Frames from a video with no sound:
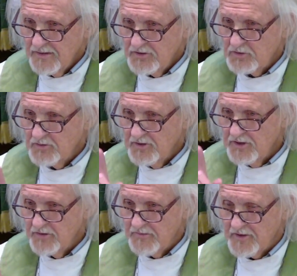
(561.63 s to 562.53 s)
You
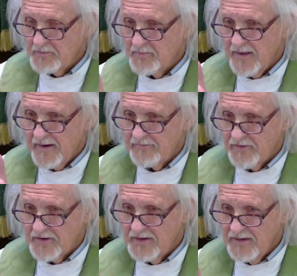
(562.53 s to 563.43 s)
hear them
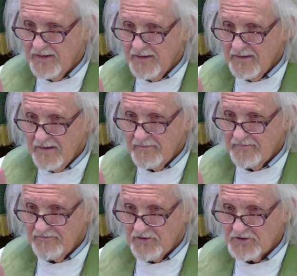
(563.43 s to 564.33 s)
every
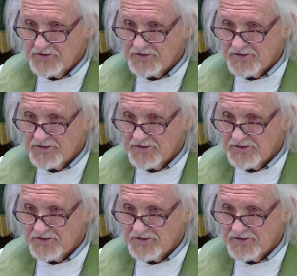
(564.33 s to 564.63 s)
first